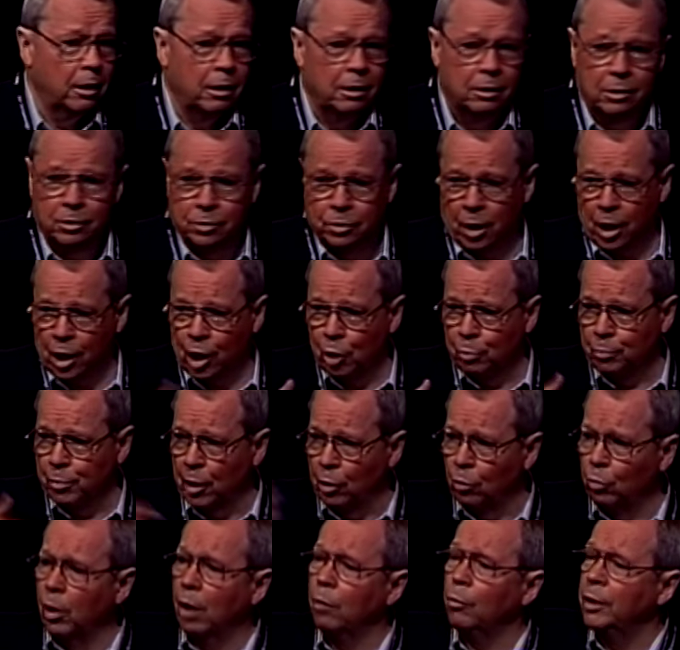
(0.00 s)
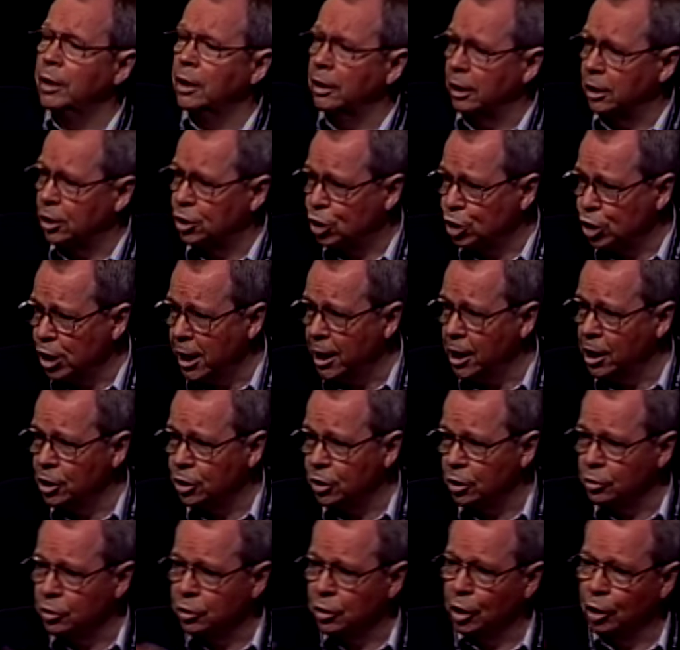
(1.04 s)
to talk about what we could exchange
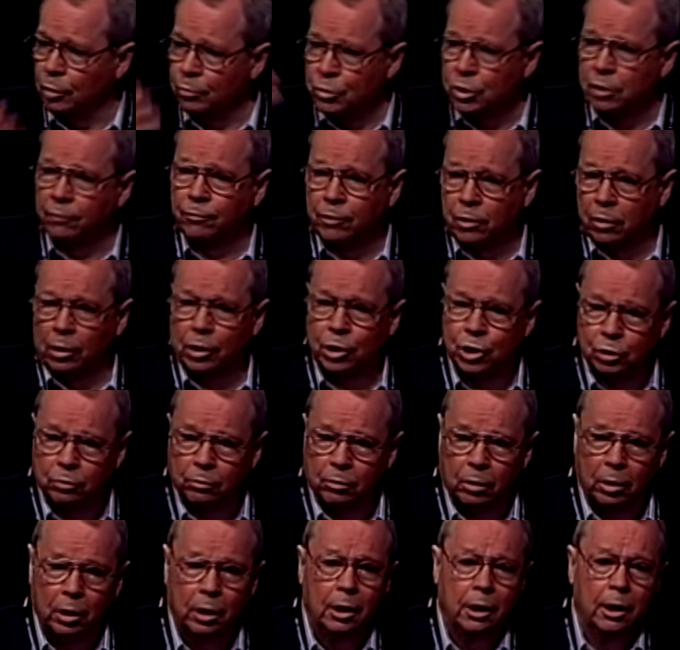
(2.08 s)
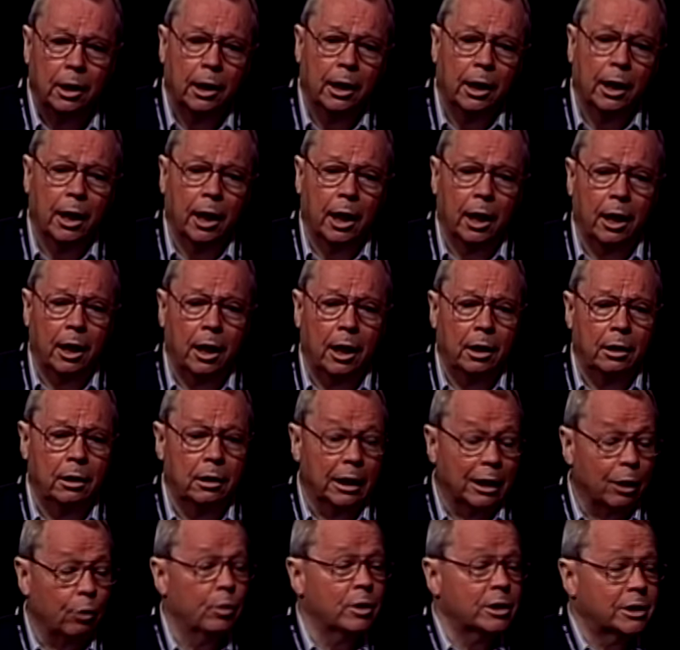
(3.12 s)
in terms of cultural uh, and
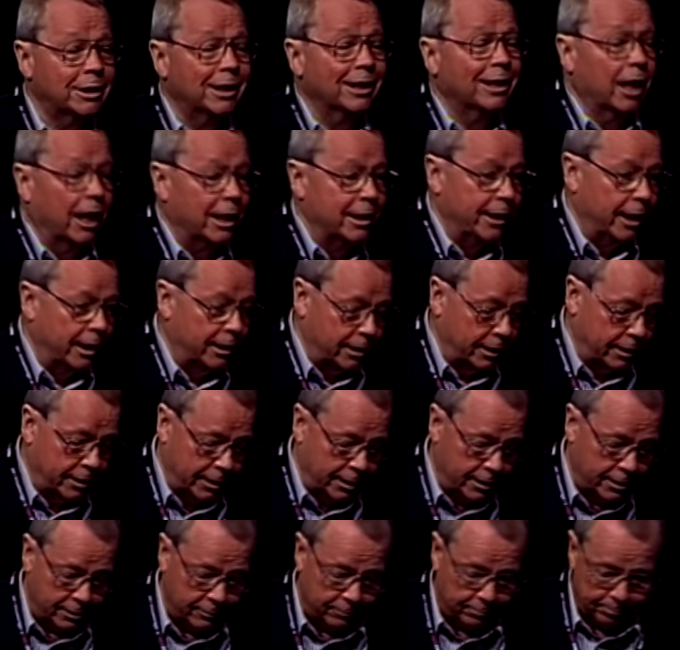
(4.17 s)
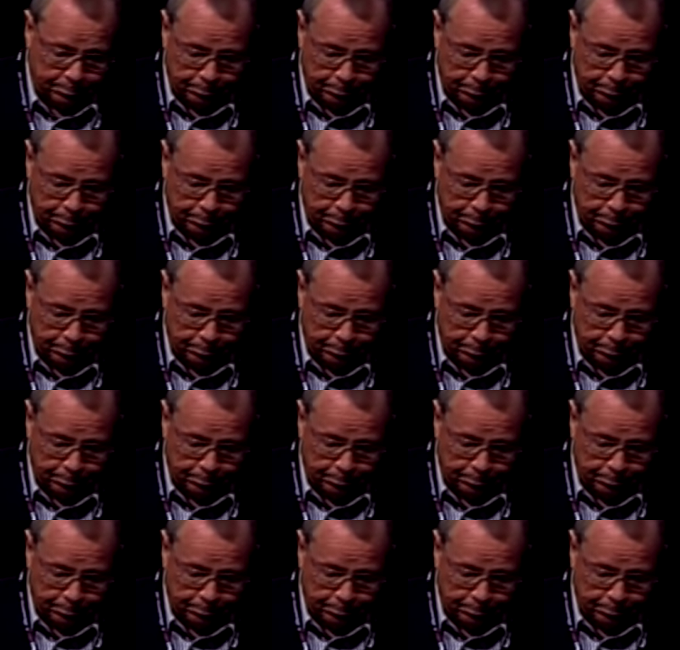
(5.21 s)
linguistic identities.